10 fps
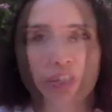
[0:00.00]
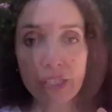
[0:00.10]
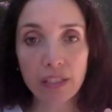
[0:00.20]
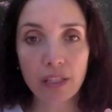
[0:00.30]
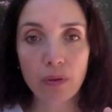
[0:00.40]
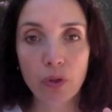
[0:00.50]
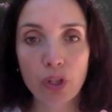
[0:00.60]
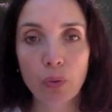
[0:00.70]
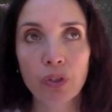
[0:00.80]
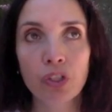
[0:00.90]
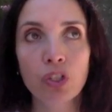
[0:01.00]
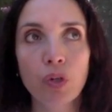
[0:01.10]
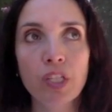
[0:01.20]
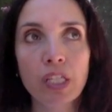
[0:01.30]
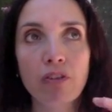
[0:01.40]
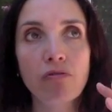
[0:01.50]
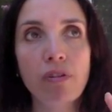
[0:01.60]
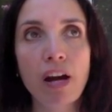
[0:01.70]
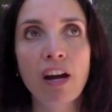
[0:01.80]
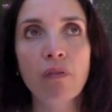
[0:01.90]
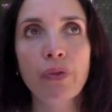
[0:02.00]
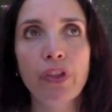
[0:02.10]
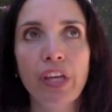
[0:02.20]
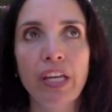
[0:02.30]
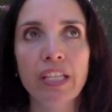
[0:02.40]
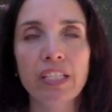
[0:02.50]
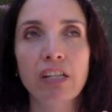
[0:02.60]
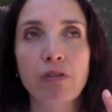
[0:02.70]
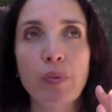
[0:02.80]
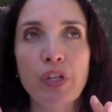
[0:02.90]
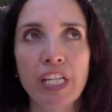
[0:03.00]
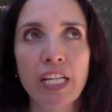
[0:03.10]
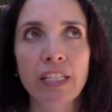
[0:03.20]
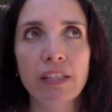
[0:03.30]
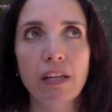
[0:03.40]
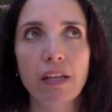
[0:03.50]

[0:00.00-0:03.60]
Basically what you want to do is grab things that represent